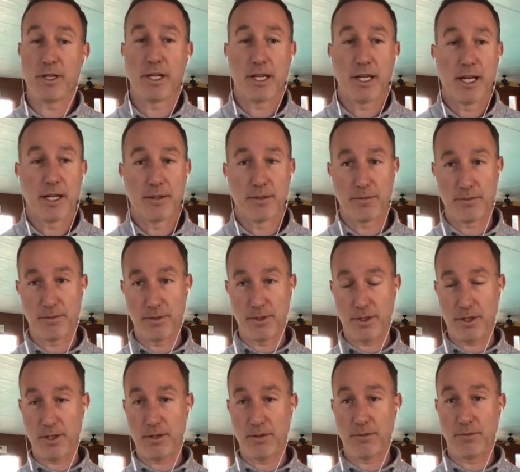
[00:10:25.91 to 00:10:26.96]
And it kind of
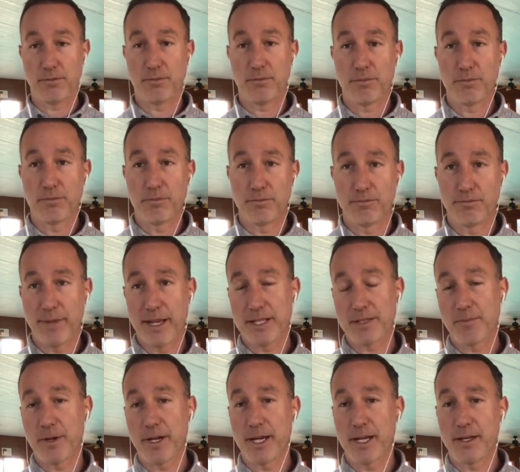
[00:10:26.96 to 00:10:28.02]
uh,
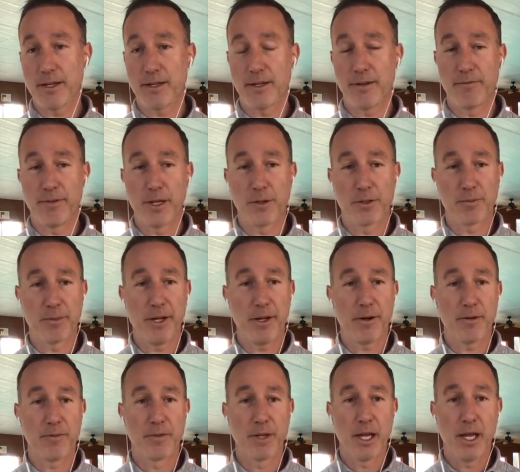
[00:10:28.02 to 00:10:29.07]
makes my uh, videos
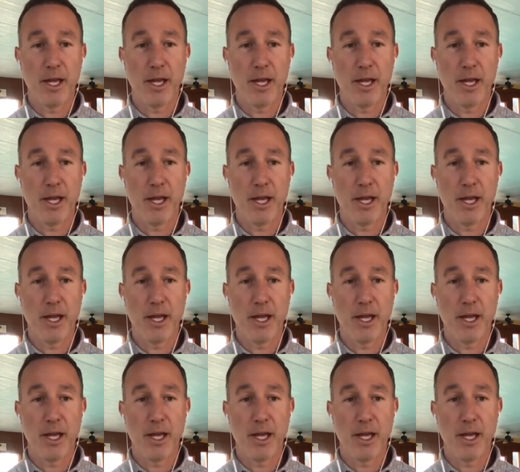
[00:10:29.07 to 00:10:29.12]
better.